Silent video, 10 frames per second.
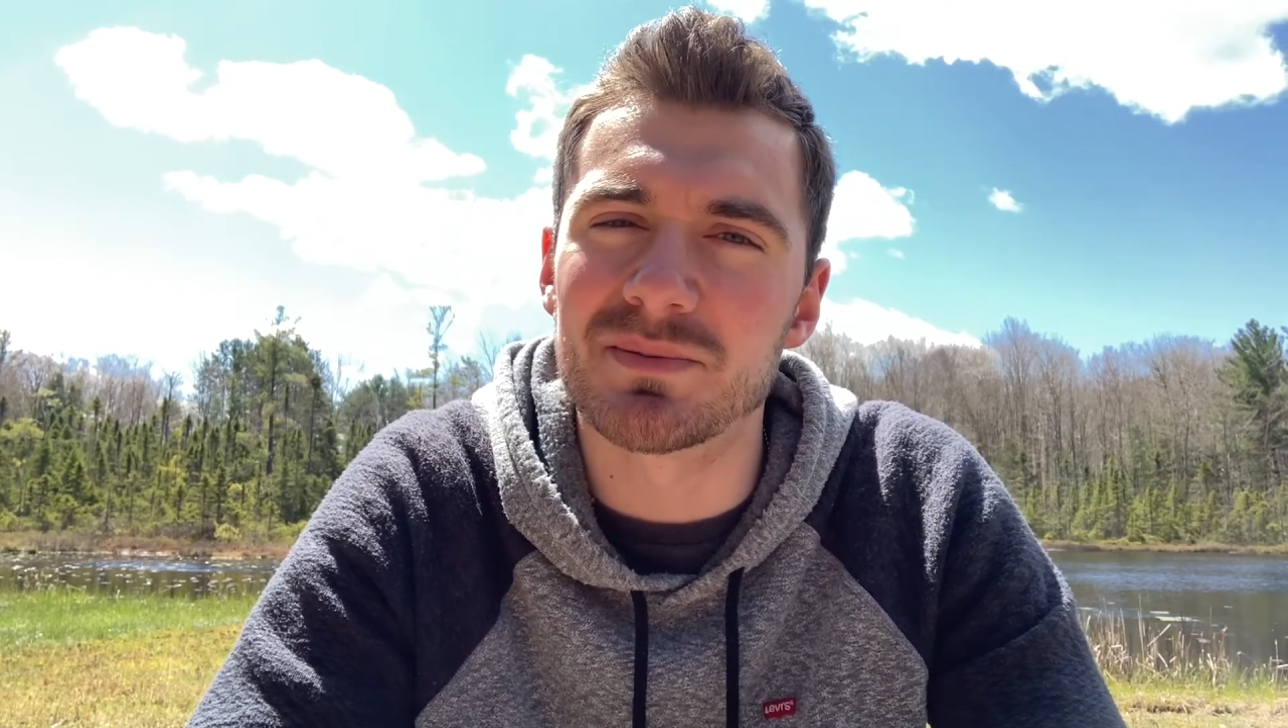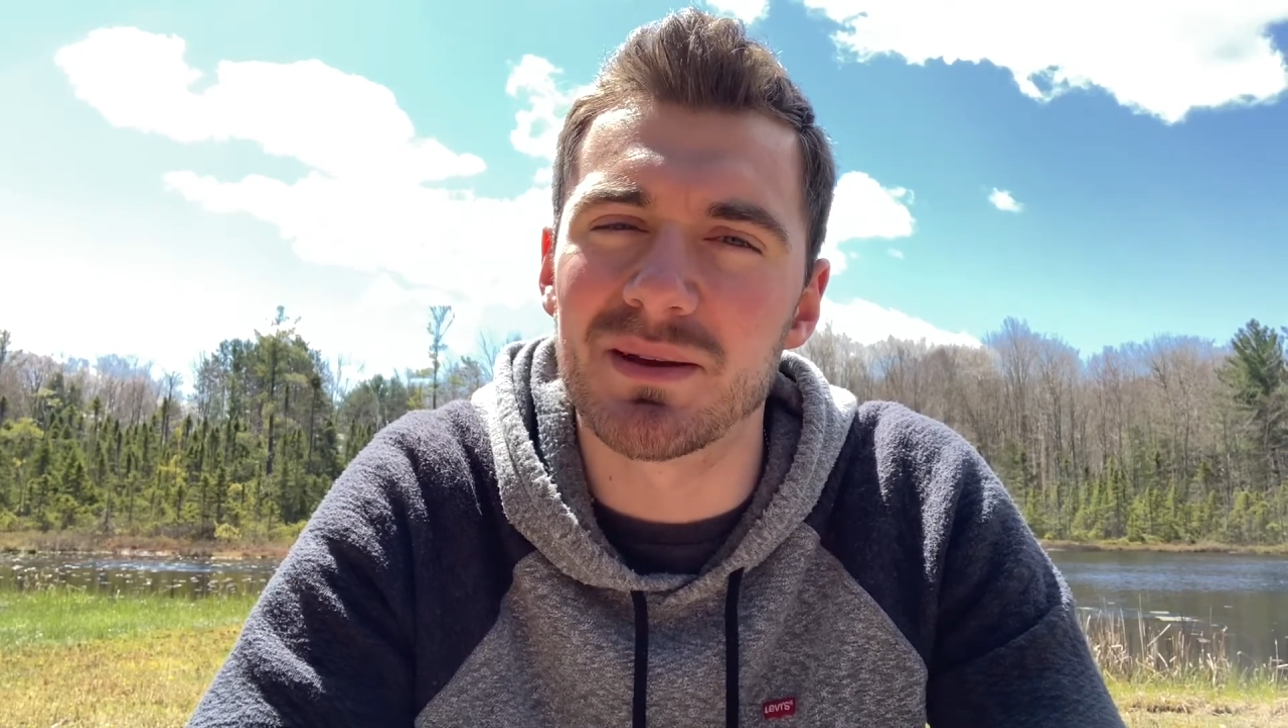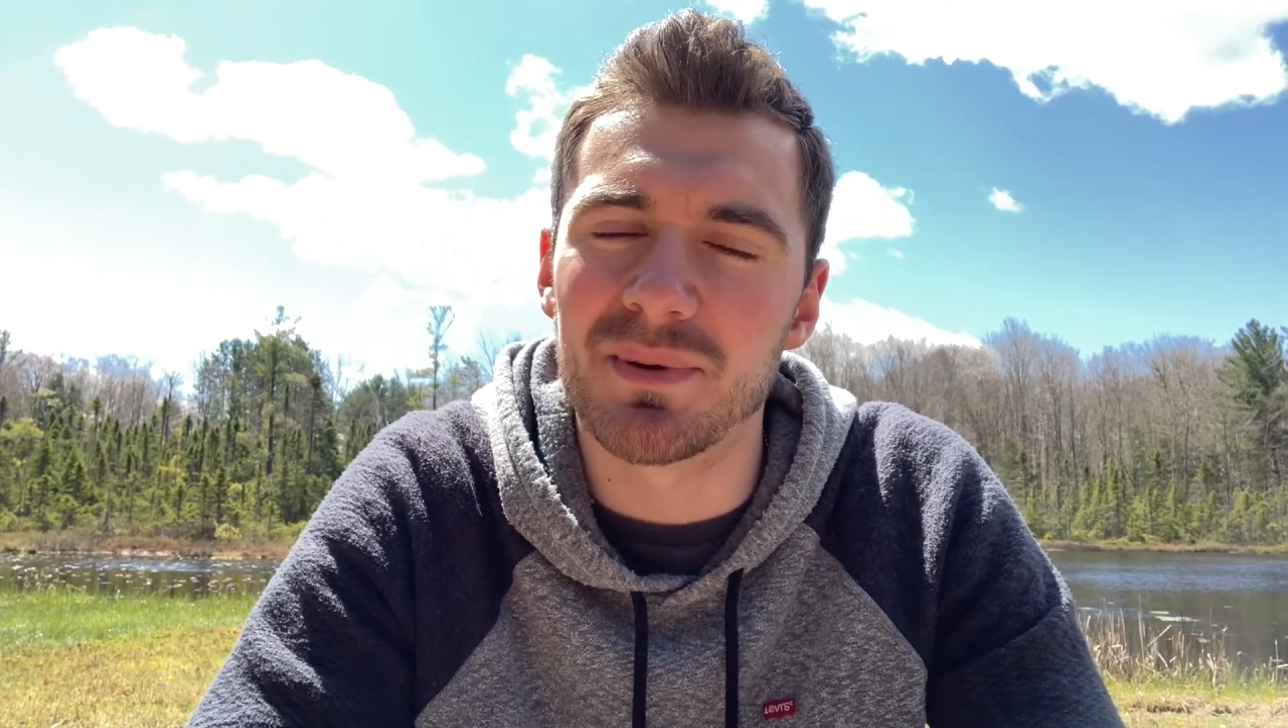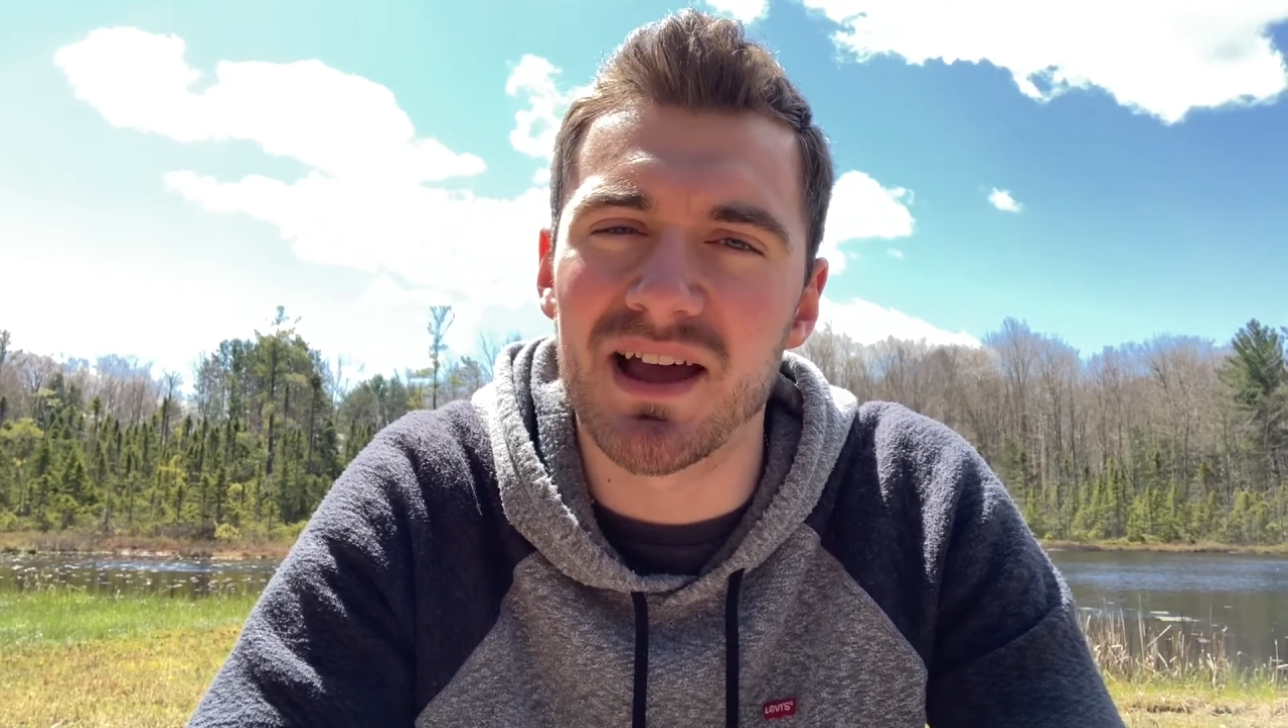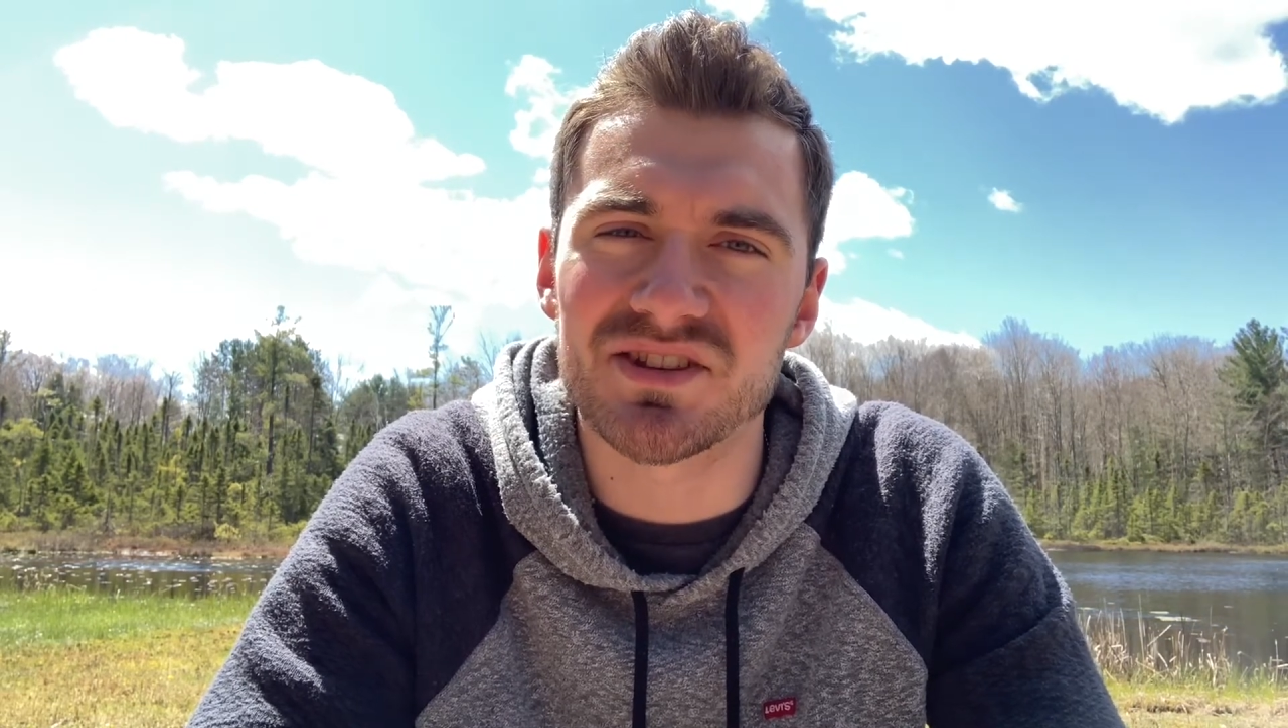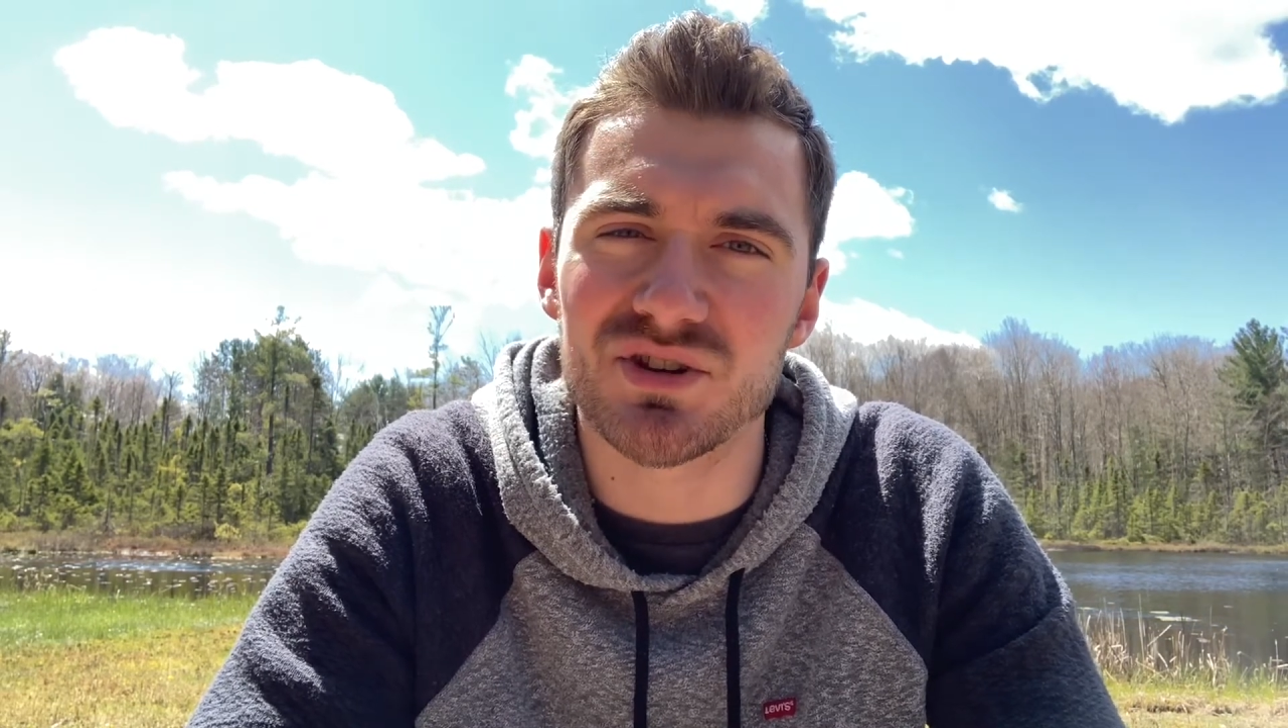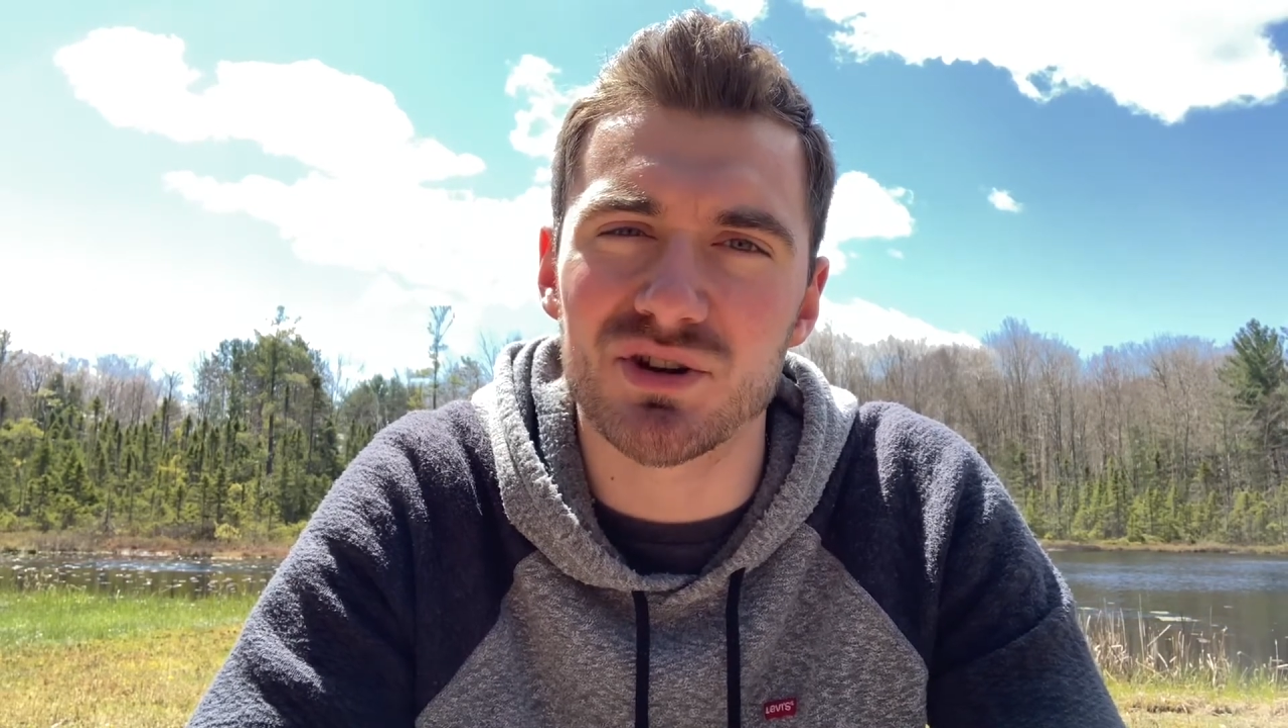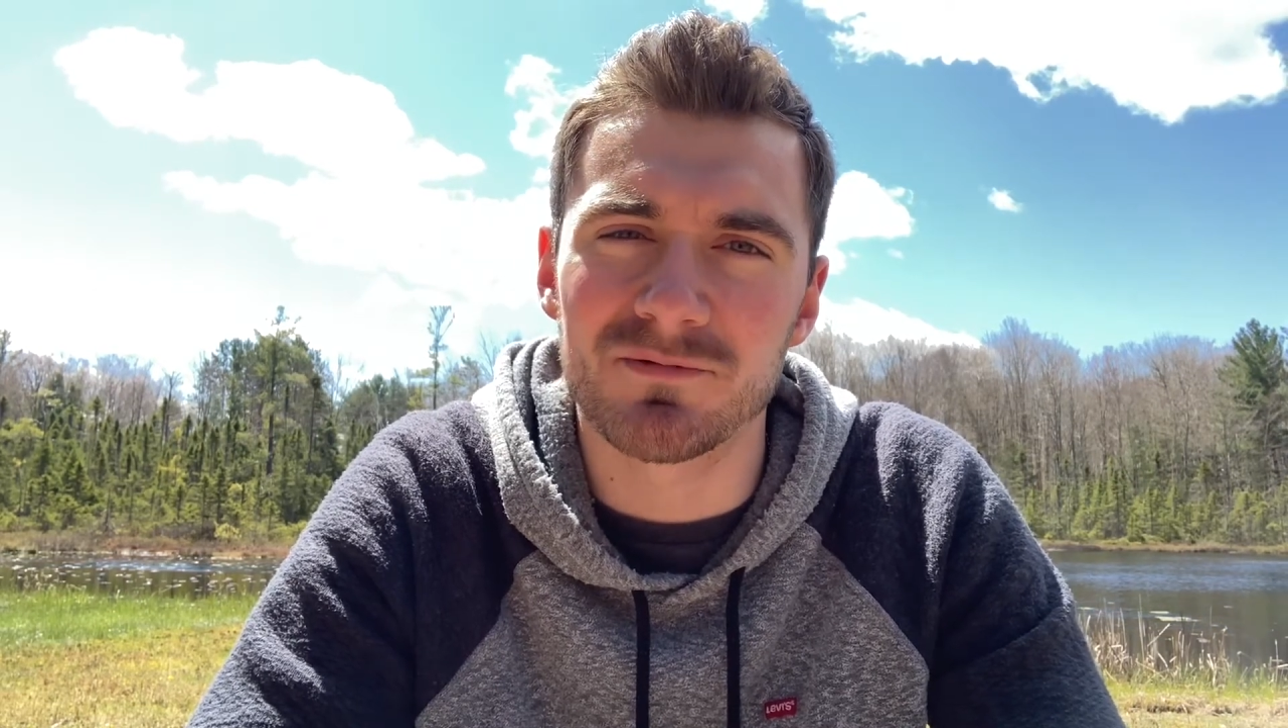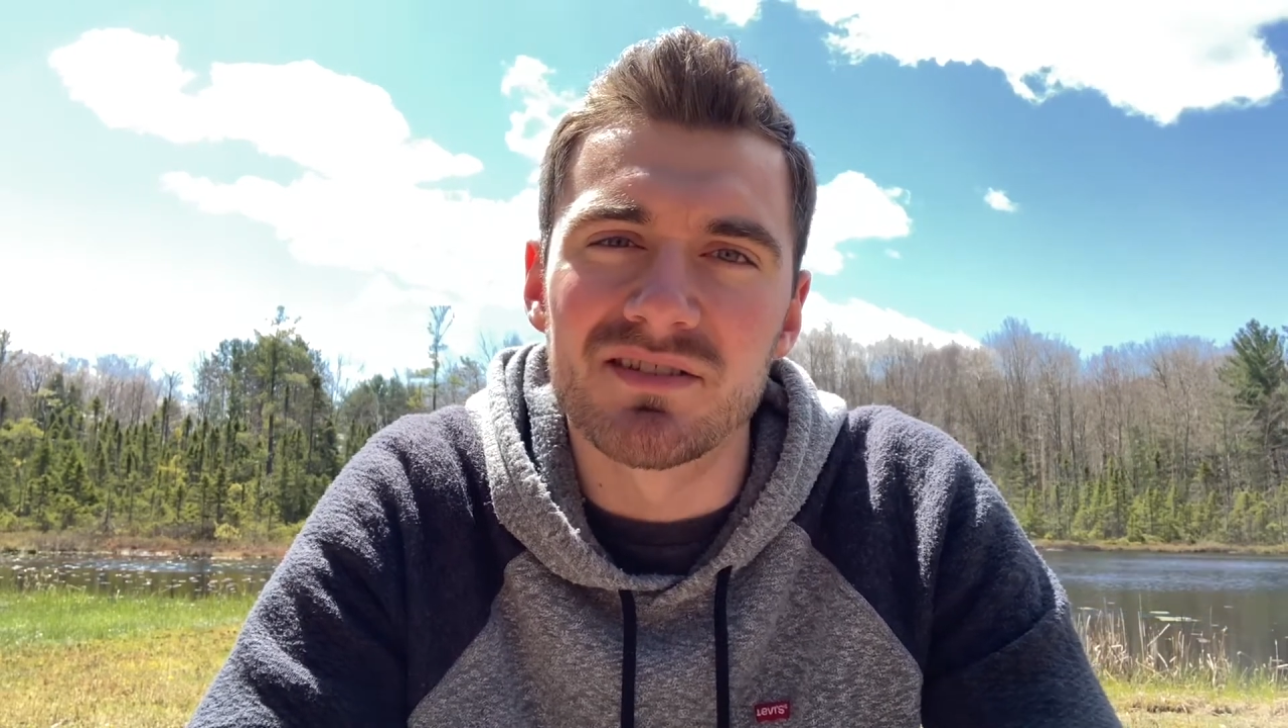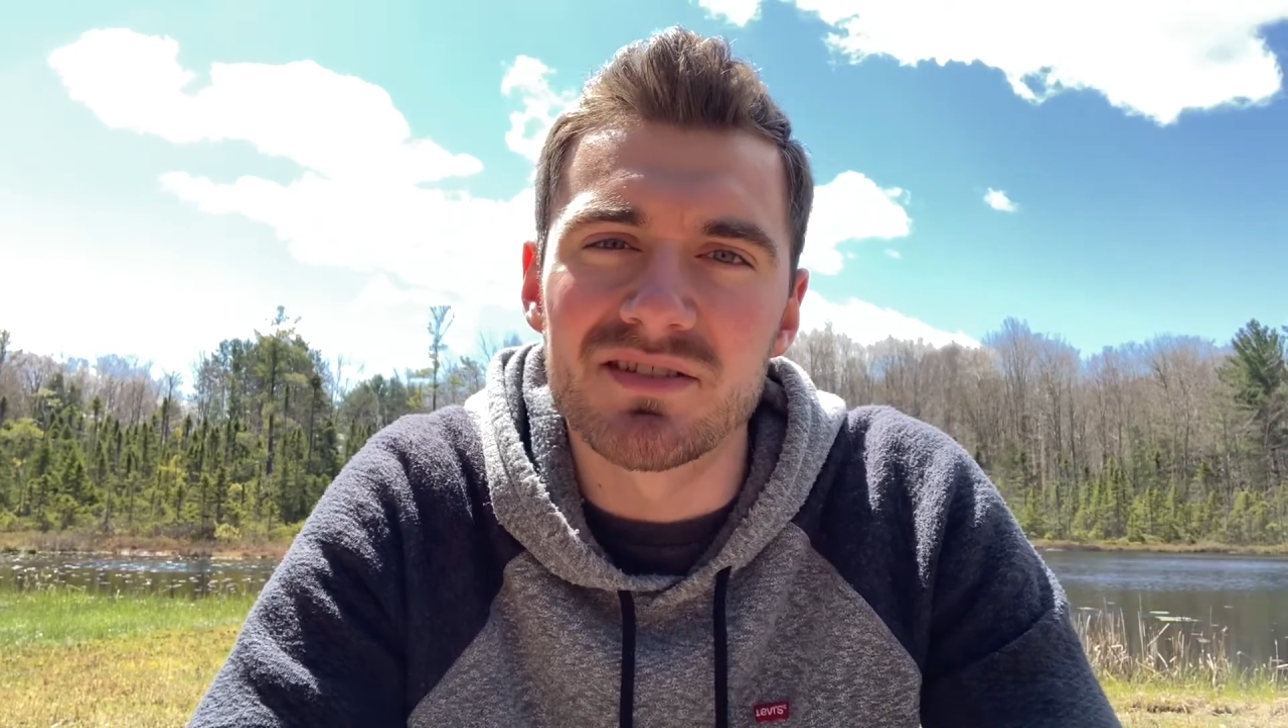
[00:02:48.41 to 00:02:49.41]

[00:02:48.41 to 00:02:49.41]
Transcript: be a pastor.